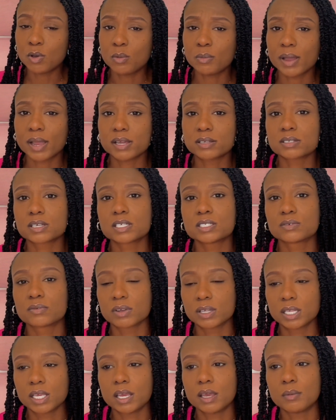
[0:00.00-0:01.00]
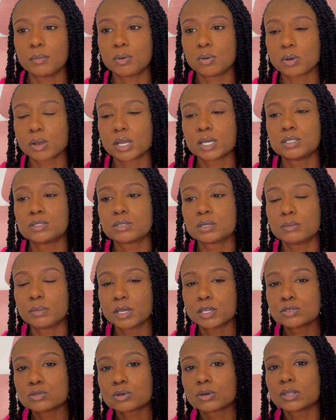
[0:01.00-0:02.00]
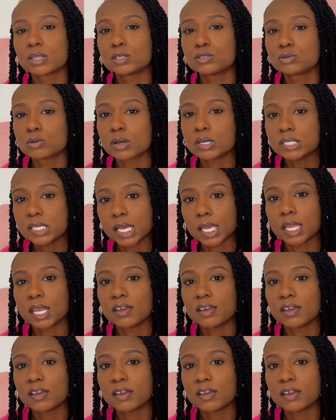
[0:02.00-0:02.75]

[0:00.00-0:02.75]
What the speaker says: homebuyers, it's really important to make sure that you are taking